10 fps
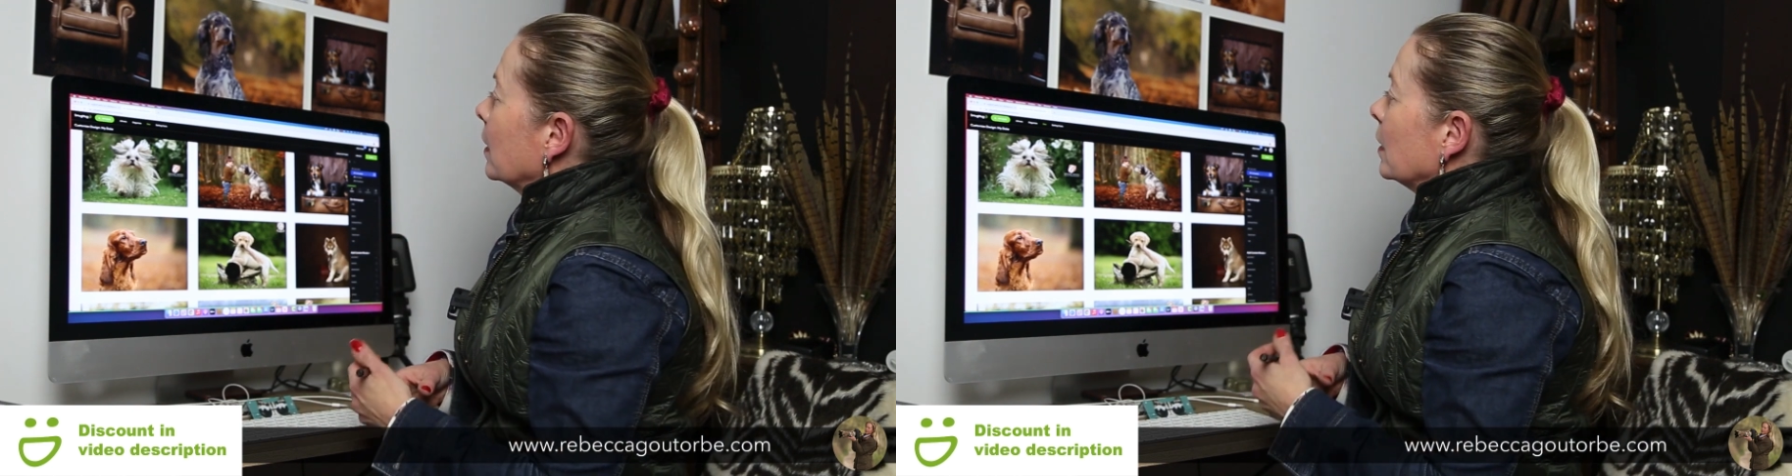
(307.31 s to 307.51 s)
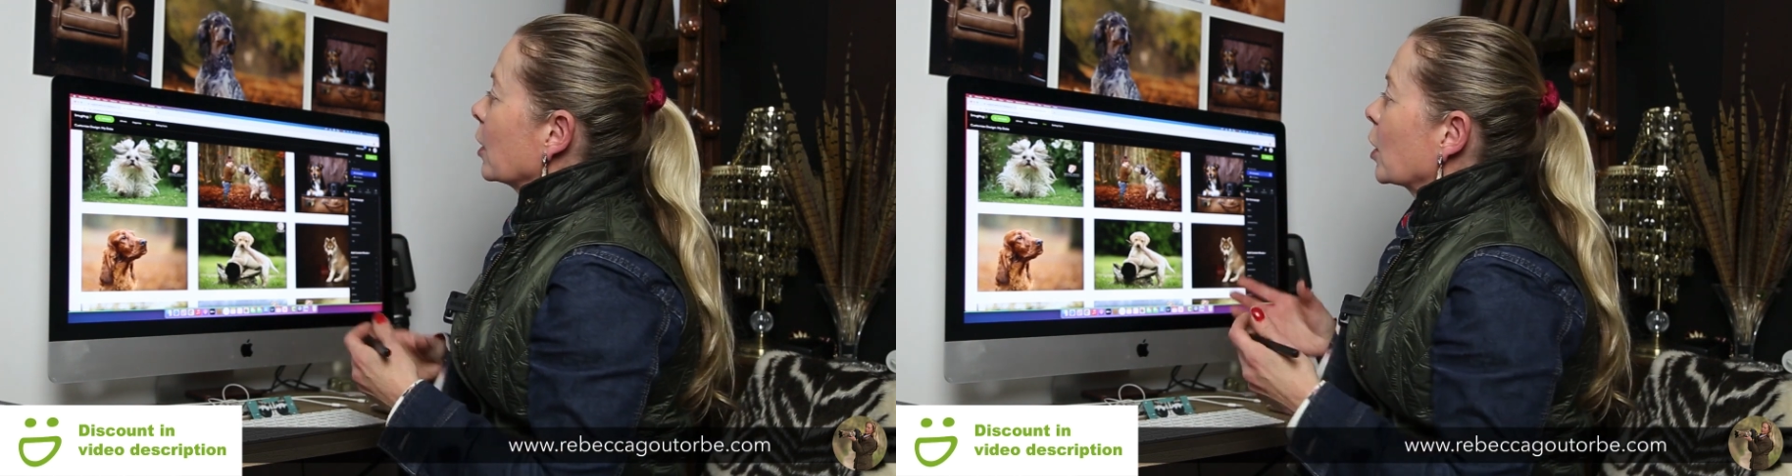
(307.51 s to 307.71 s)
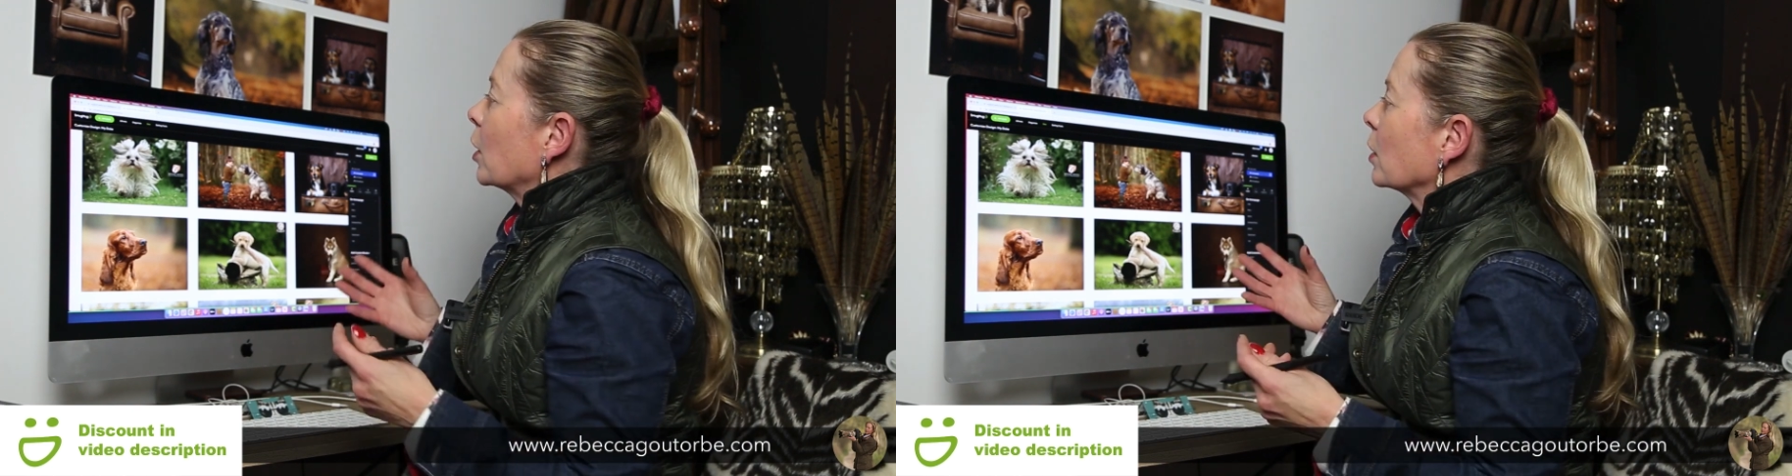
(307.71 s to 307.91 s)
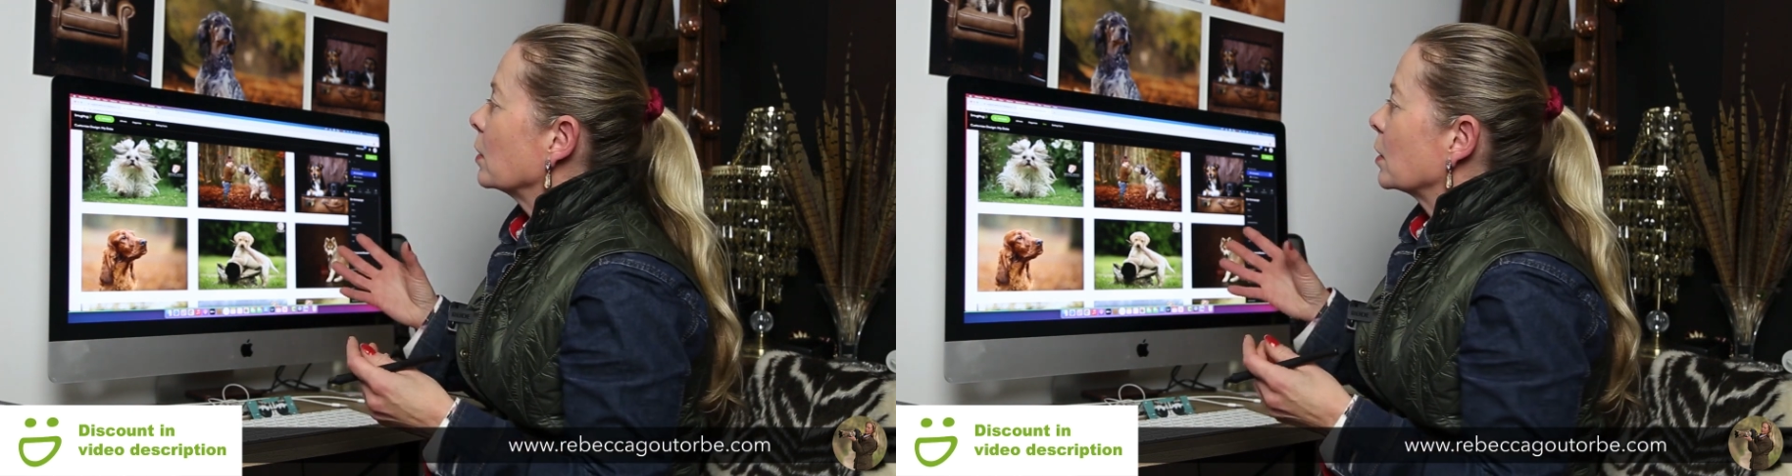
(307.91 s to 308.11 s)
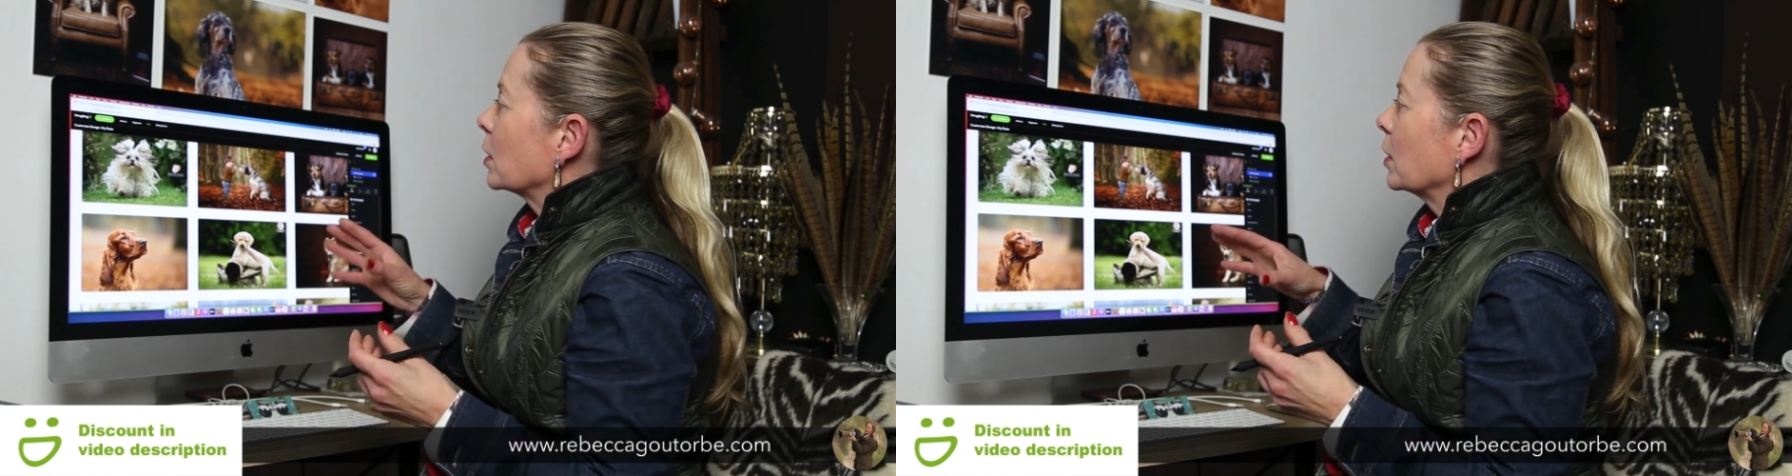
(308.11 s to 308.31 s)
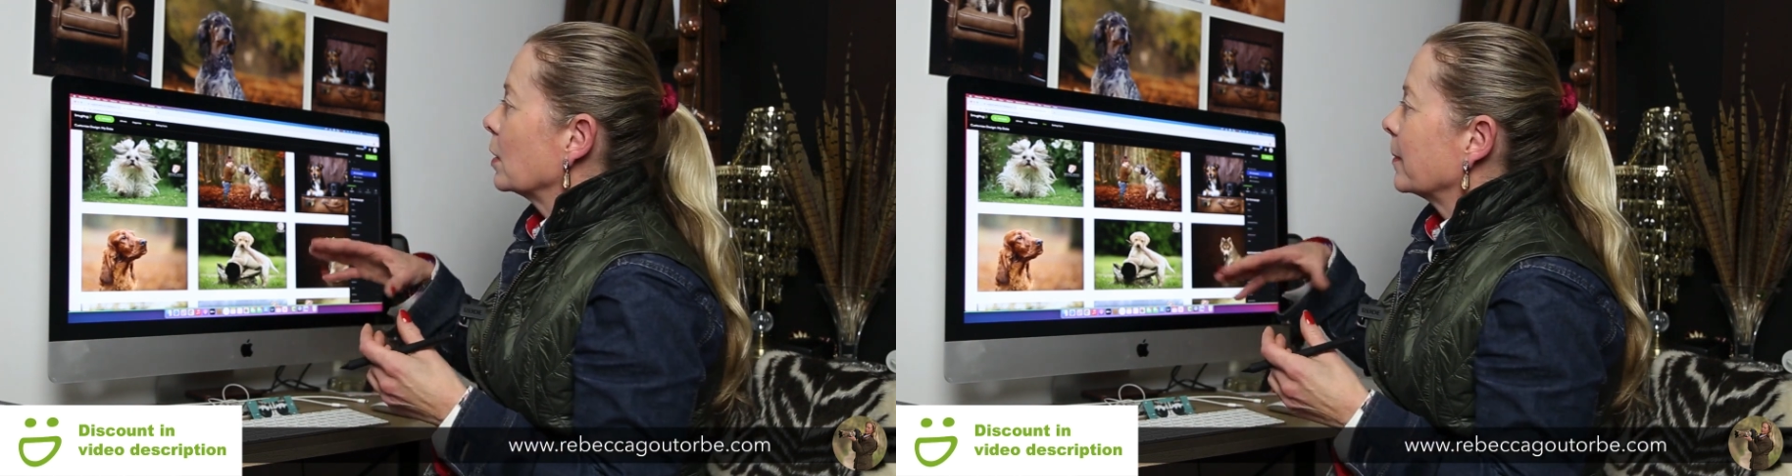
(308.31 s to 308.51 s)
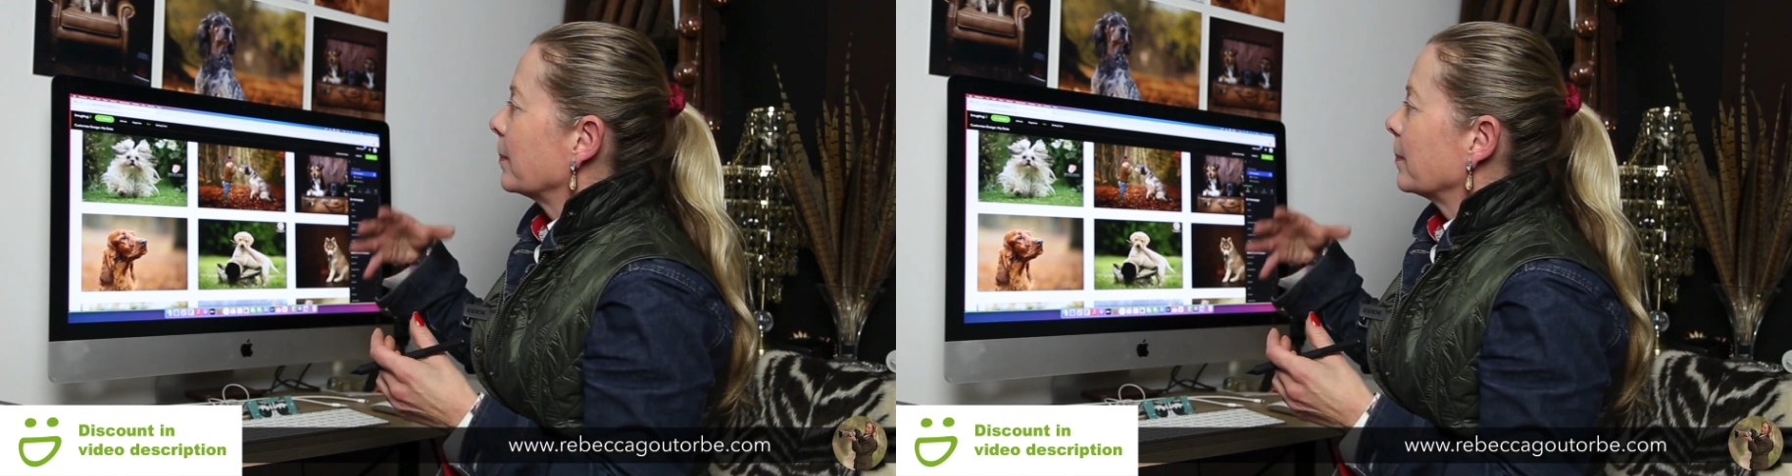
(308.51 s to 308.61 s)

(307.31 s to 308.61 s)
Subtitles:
You can't